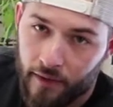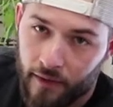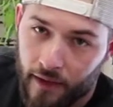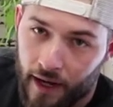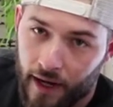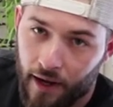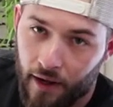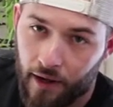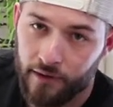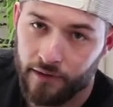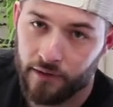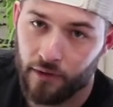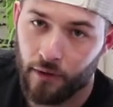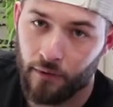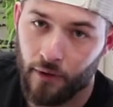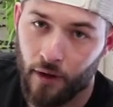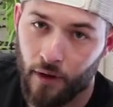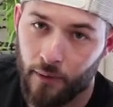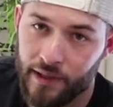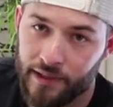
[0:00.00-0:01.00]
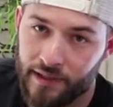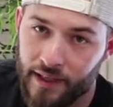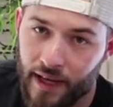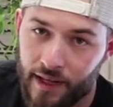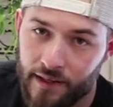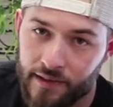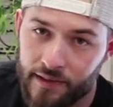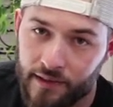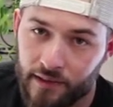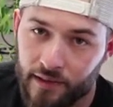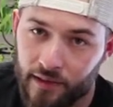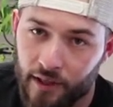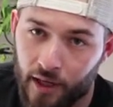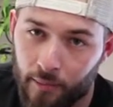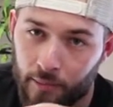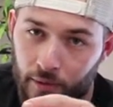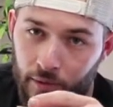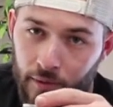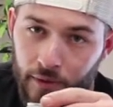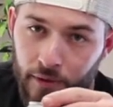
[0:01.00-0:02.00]
that I also have always had is this
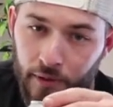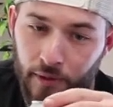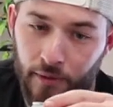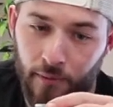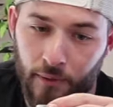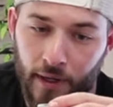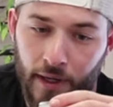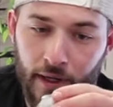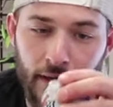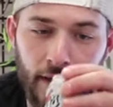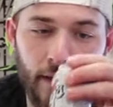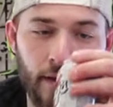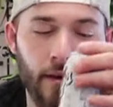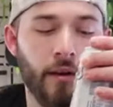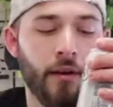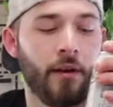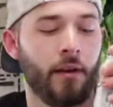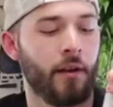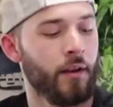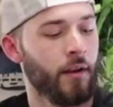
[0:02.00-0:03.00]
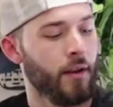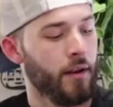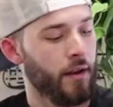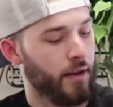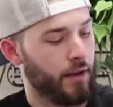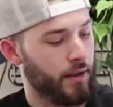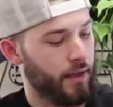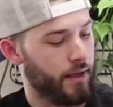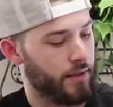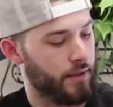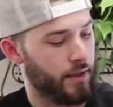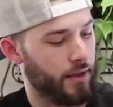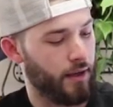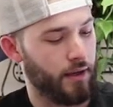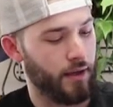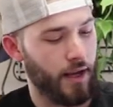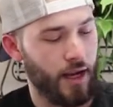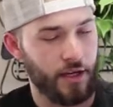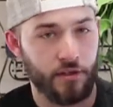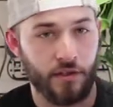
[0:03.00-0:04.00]
cup holder right here. It
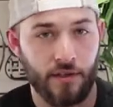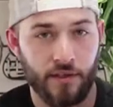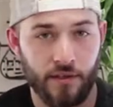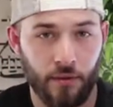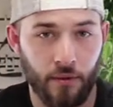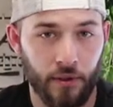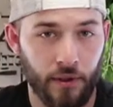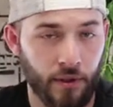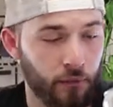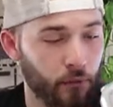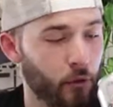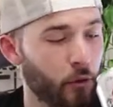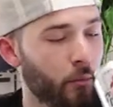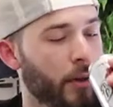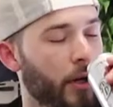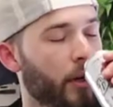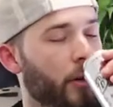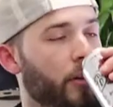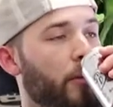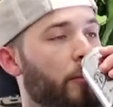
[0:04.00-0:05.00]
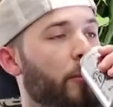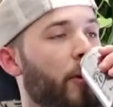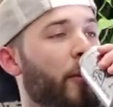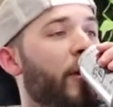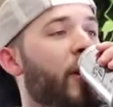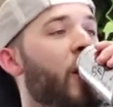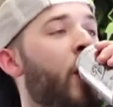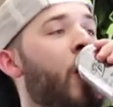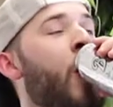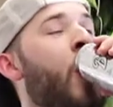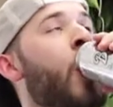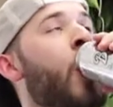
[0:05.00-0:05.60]
uh, actually is holding a root beer at the moment.